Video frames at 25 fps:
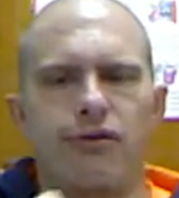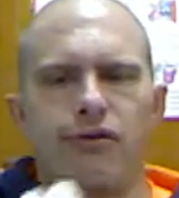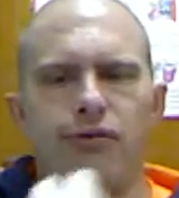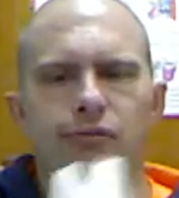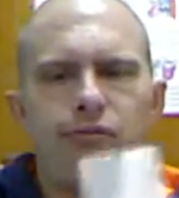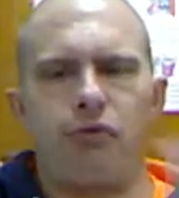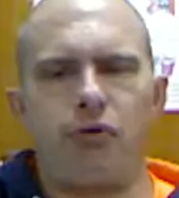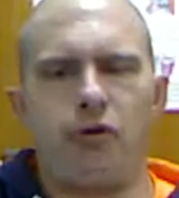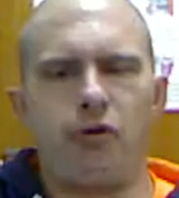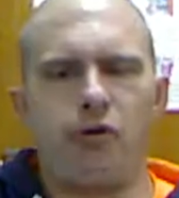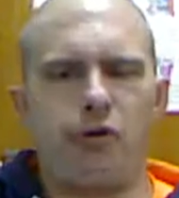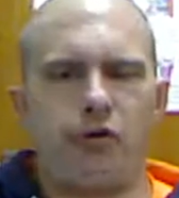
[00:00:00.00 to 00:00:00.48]

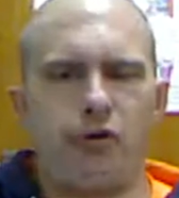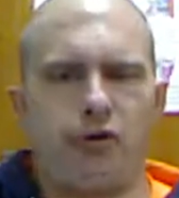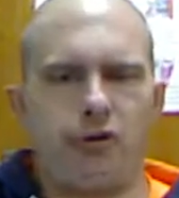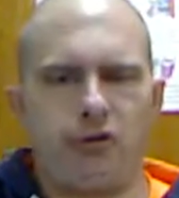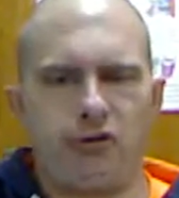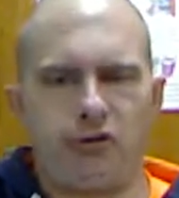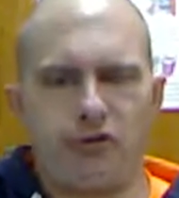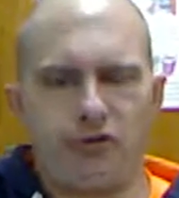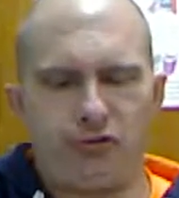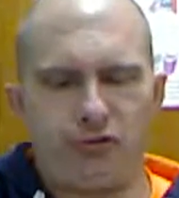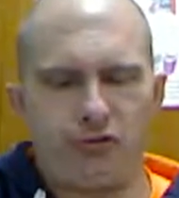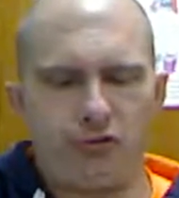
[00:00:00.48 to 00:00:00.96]
speaker
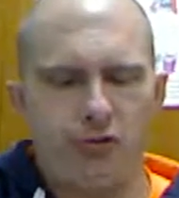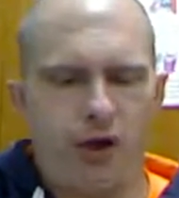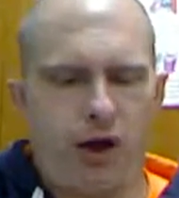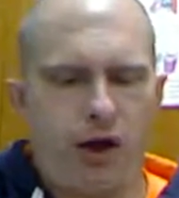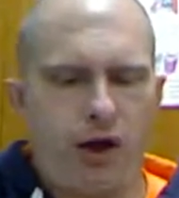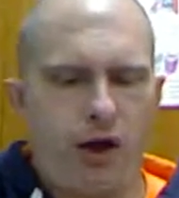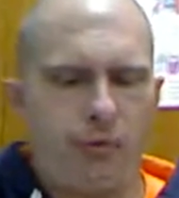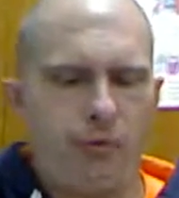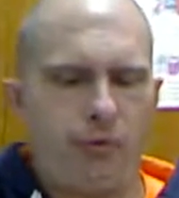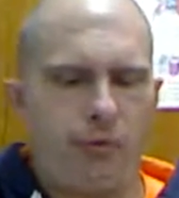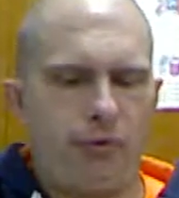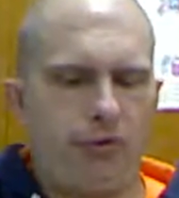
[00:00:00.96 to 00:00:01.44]

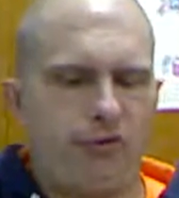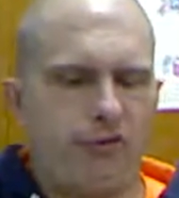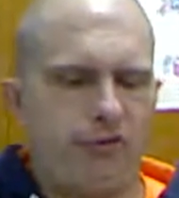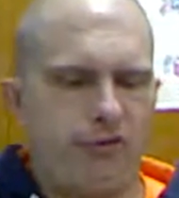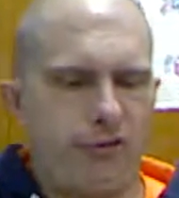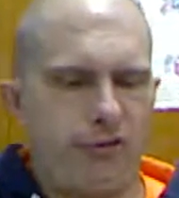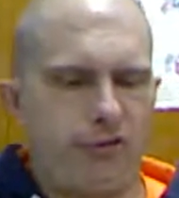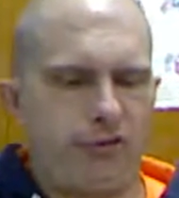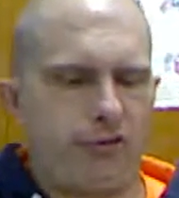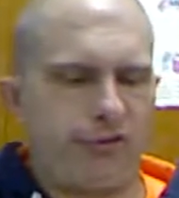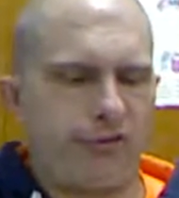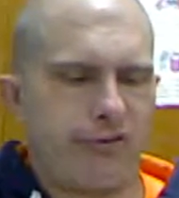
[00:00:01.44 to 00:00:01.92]
describe in the
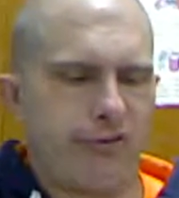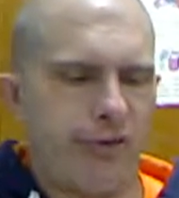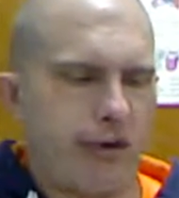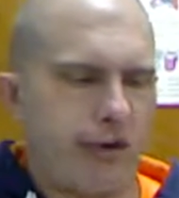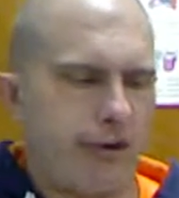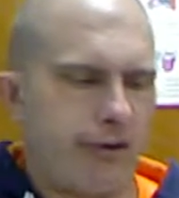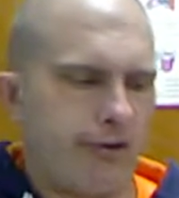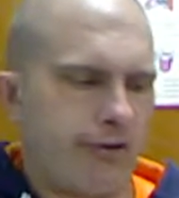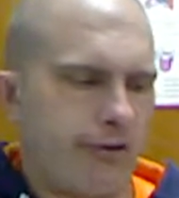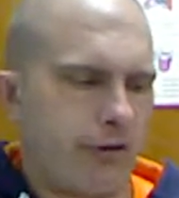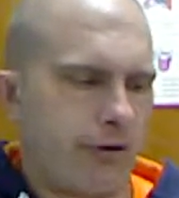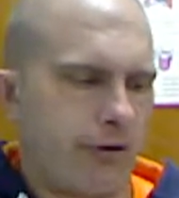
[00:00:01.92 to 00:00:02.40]
first
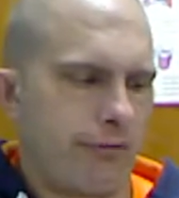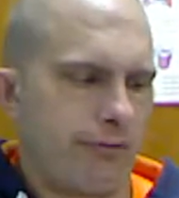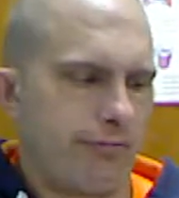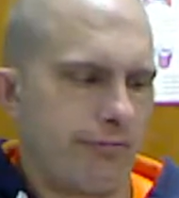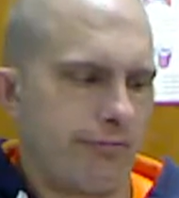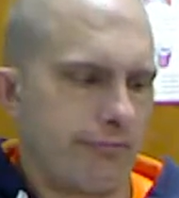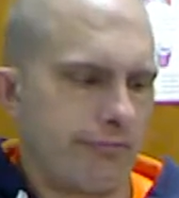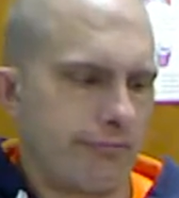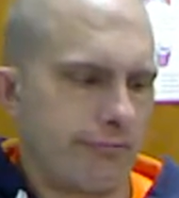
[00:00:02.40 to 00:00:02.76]
stanza?